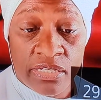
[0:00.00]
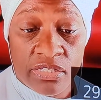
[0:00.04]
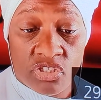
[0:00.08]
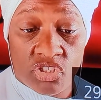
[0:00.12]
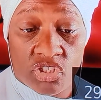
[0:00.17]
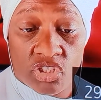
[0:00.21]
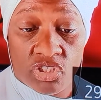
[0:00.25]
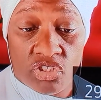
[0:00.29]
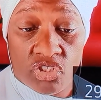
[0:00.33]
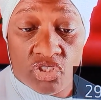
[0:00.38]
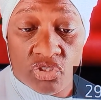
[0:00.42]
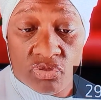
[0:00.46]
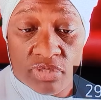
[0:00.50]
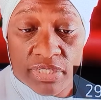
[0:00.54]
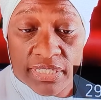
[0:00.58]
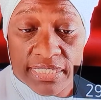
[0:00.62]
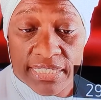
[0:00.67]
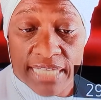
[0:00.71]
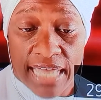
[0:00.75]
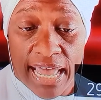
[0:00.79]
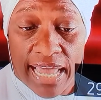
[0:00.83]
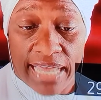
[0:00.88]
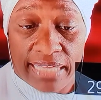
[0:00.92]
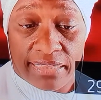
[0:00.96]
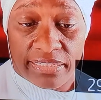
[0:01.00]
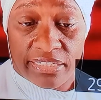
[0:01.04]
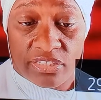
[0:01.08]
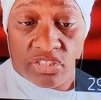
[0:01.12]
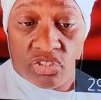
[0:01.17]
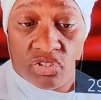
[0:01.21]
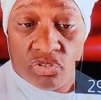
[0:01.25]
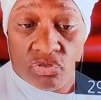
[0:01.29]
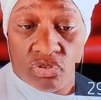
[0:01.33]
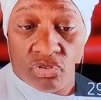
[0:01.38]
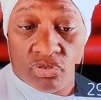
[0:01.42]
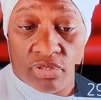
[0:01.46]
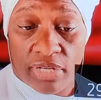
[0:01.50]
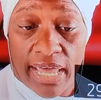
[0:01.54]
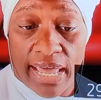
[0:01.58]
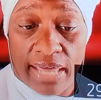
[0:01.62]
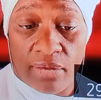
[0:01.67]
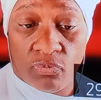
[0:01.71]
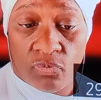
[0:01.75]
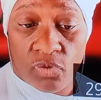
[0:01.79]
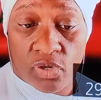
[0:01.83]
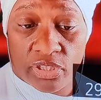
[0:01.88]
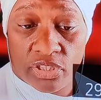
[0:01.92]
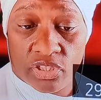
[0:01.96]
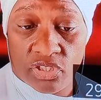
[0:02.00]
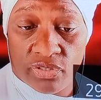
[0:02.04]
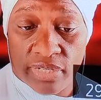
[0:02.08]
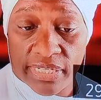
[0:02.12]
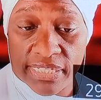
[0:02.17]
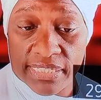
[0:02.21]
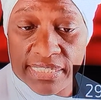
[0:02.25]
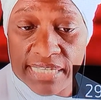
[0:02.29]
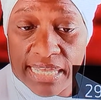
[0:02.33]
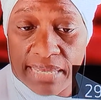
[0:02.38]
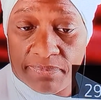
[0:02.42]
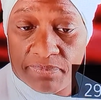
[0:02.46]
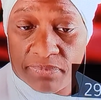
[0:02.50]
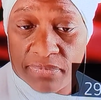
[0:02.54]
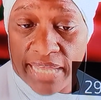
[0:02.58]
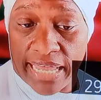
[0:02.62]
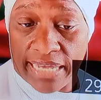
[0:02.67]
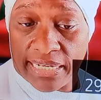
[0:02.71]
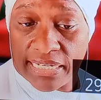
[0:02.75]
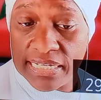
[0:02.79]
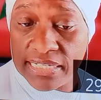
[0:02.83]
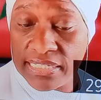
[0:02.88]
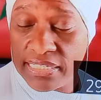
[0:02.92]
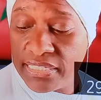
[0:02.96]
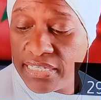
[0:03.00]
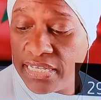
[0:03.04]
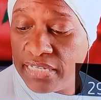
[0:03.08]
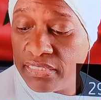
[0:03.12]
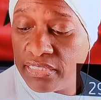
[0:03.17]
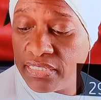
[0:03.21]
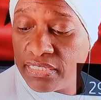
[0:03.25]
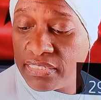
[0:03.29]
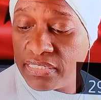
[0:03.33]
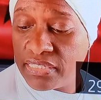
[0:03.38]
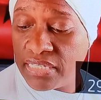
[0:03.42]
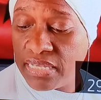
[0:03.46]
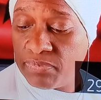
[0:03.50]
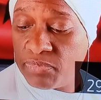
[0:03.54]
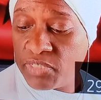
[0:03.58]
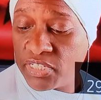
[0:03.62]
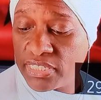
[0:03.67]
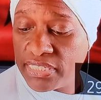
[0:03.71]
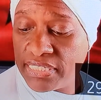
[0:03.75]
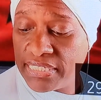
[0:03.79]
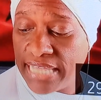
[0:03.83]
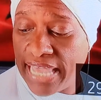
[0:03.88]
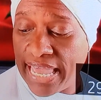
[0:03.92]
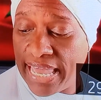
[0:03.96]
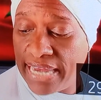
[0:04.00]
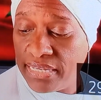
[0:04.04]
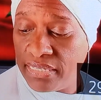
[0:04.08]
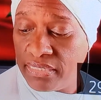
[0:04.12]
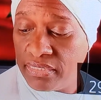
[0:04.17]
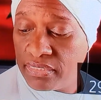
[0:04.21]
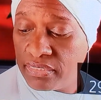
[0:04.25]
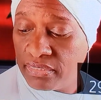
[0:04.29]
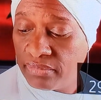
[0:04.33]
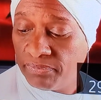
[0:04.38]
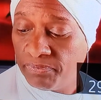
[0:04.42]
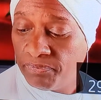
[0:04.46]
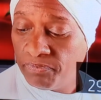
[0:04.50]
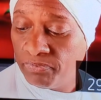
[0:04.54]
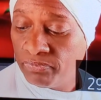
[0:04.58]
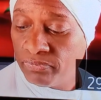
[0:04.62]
should you decide that you do not want to accept and consent to subject status.